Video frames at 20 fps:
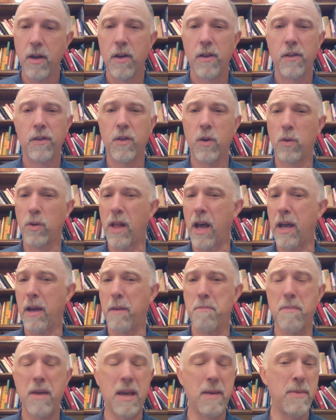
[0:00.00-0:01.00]
So like
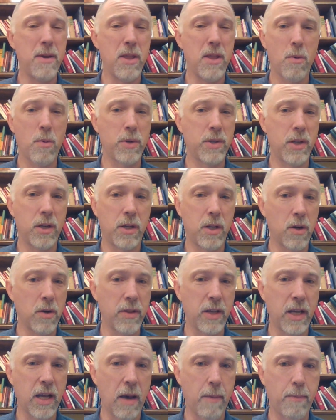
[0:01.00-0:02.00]
maybe there was a deer
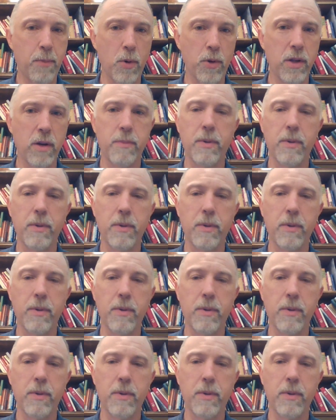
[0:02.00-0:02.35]
that got bored there,